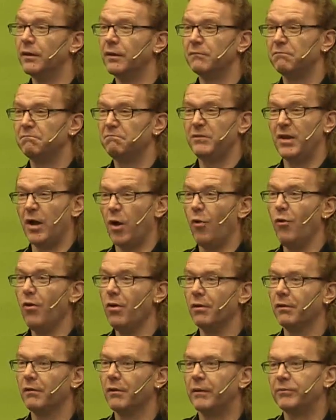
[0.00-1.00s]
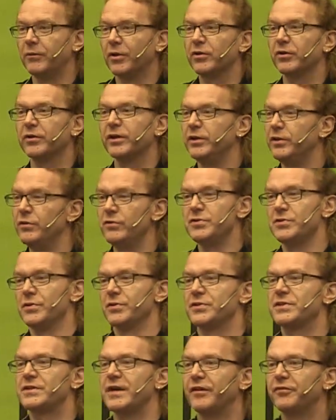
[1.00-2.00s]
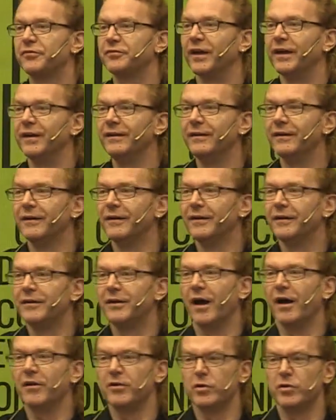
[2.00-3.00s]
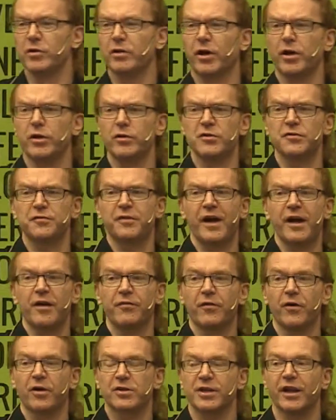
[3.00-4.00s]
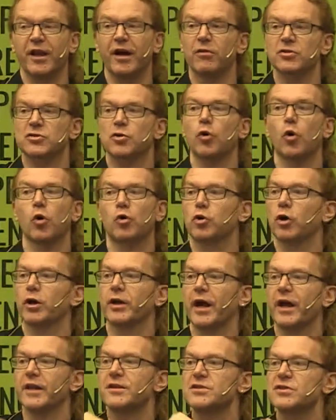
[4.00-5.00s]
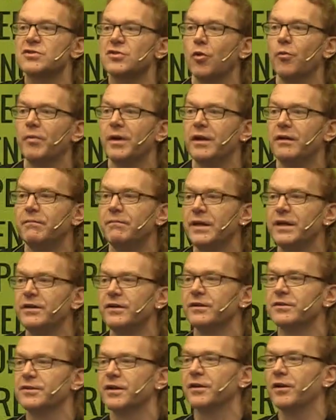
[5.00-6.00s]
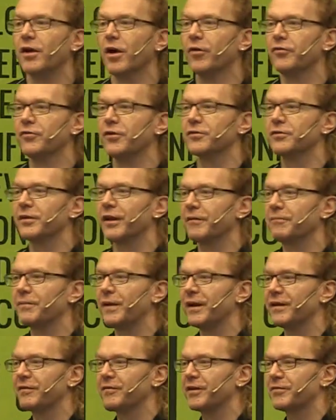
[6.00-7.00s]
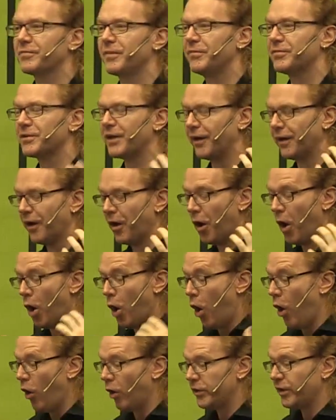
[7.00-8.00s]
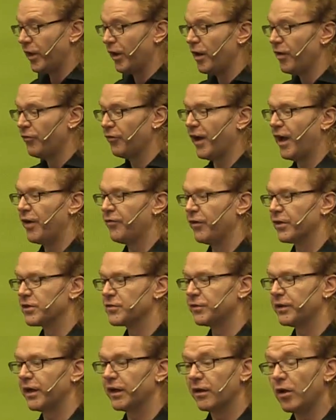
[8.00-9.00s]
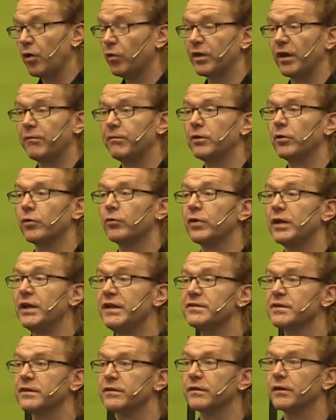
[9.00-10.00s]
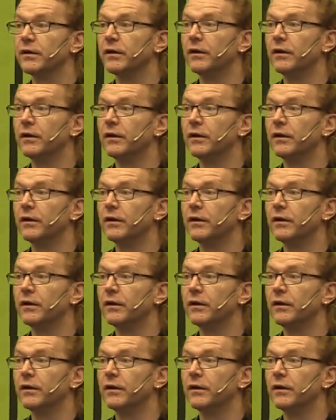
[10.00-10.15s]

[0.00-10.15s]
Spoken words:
No, I'm not going to use your stuff then. You got to use Firefox. And I was, oh God, I had so many meetings in the office, like basically people saying, oh, you need Firefox for that. No, then we don't release it.